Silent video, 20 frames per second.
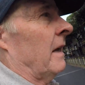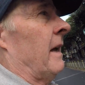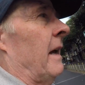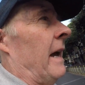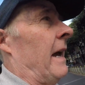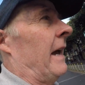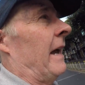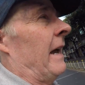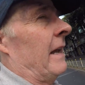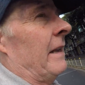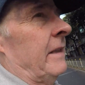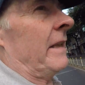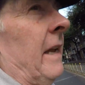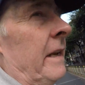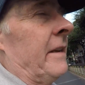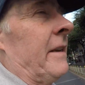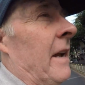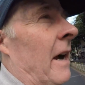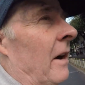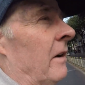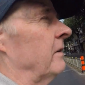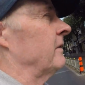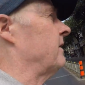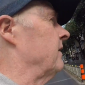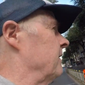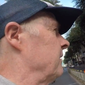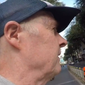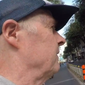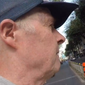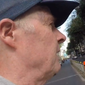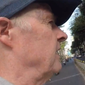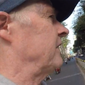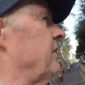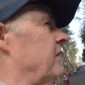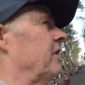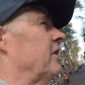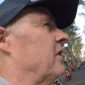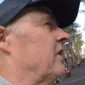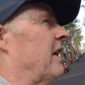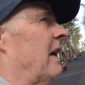and then went to
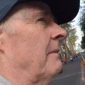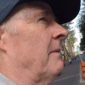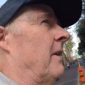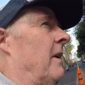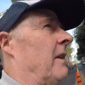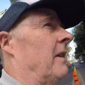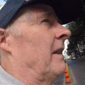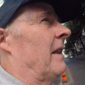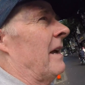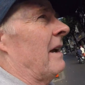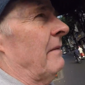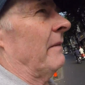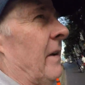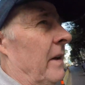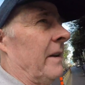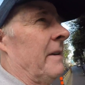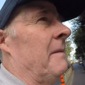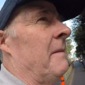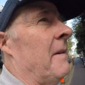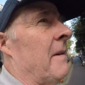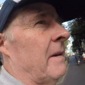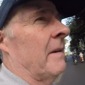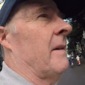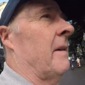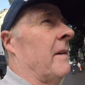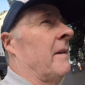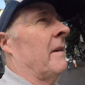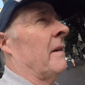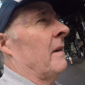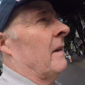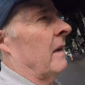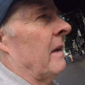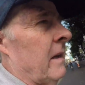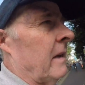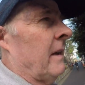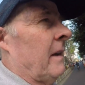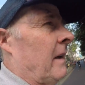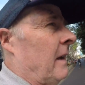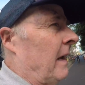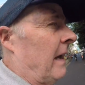the 7-Eleven
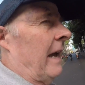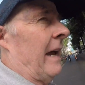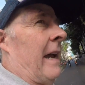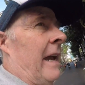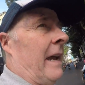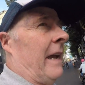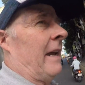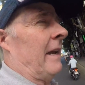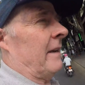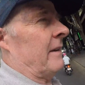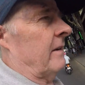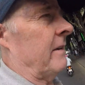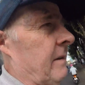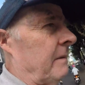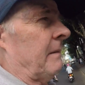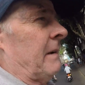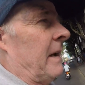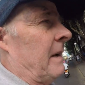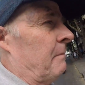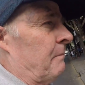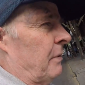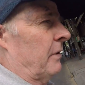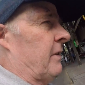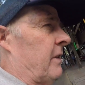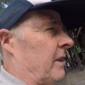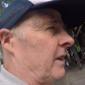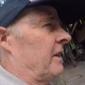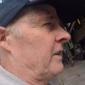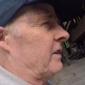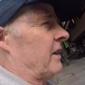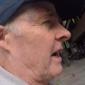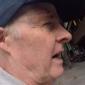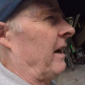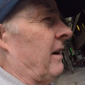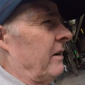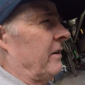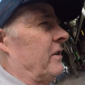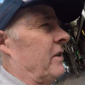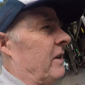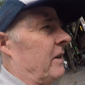and put these
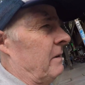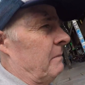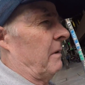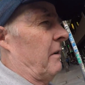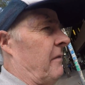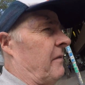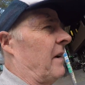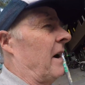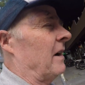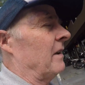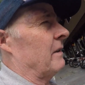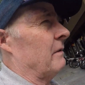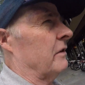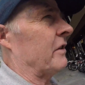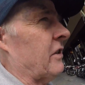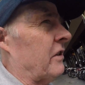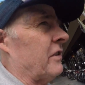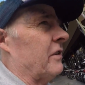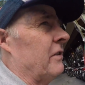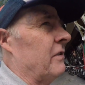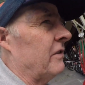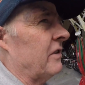codes into my phone. There was two